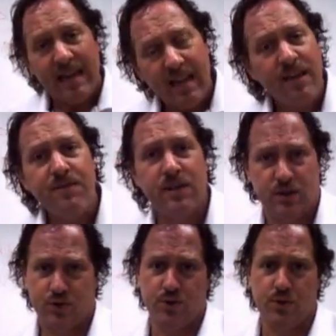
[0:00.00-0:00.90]
I love
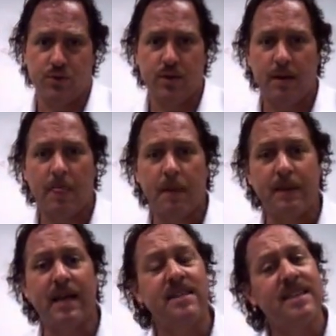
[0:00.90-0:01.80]
the truth
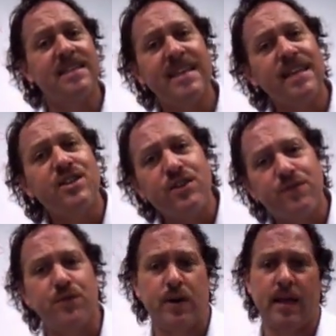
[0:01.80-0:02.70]
because it sets
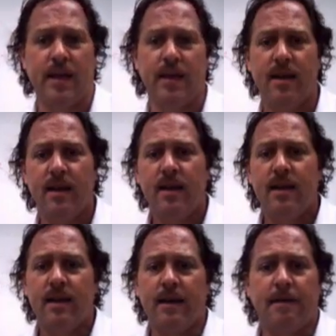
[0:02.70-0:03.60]
you free.
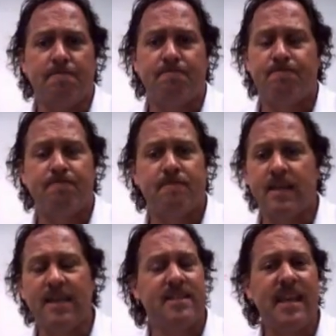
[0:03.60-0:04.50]

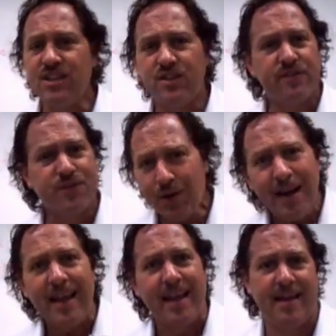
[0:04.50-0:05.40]
It sets you
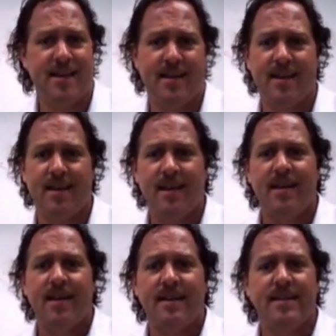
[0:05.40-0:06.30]
free.
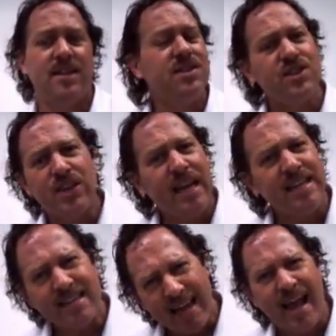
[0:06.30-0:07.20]
It doesn't
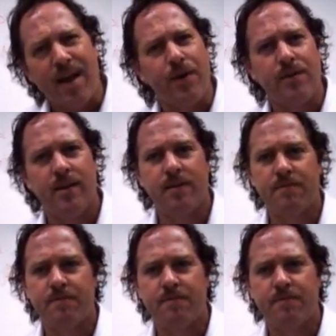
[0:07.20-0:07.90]
chain you down.